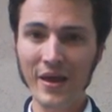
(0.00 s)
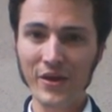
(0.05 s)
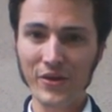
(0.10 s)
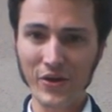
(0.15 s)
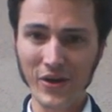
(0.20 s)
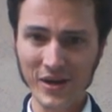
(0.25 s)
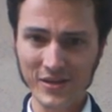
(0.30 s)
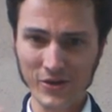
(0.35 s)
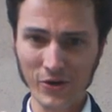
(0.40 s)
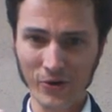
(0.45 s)
You
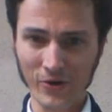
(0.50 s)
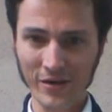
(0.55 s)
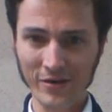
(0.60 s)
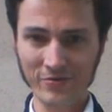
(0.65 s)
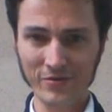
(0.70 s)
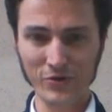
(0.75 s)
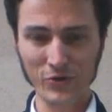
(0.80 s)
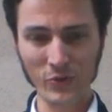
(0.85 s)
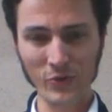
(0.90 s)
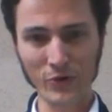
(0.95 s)
guys aren't
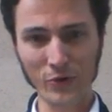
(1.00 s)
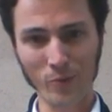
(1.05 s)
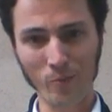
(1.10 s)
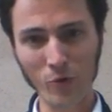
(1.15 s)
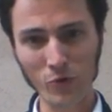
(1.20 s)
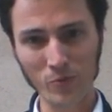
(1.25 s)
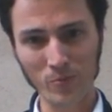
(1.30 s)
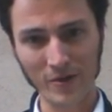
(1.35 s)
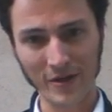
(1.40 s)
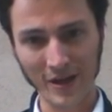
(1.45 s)
even doing your
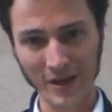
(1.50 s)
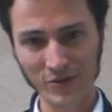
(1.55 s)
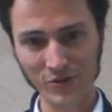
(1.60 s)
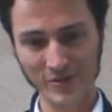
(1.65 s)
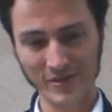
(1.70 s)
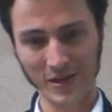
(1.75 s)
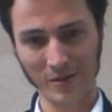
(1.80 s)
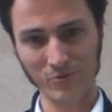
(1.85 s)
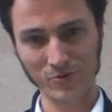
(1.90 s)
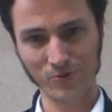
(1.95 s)
multiplication
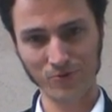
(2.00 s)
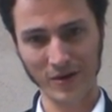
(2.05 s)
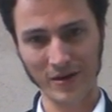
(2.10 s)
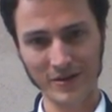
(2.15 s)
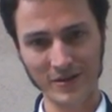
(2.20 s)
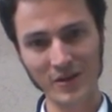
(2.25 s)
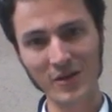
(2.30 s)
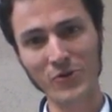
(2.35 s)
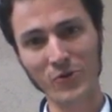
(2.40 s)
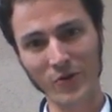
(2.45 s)
tables right.
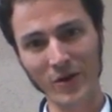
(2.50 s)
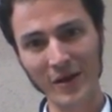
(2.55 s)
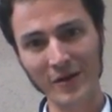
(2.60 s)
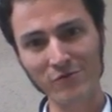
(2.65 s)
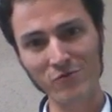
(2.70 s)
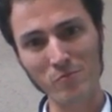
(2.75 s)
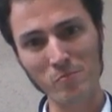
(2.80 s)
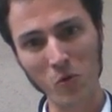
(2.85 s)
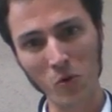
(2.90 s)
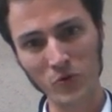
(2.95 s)
You're not
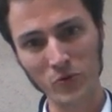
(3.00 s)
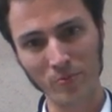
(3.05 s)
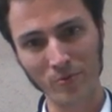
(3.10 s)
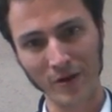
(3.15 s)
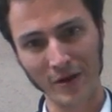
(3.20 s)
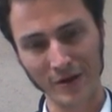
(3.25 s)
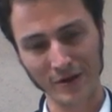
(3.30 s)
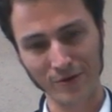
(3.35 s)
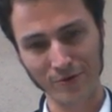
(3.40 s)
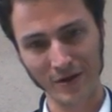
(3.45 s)
even
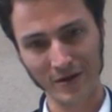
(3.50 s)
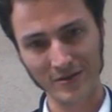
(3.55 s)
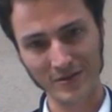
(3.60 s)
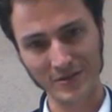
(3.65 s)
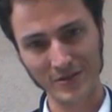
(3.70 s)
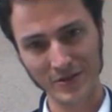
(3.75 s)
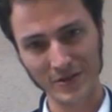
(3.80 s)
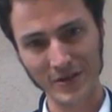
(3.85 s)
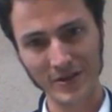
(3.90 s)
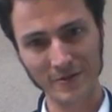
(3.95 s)
multiplying correctly.
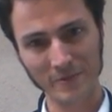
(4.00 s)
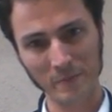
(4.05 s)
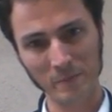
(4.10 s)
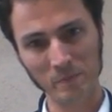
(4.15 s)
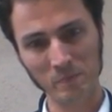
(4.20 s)
Do you get it?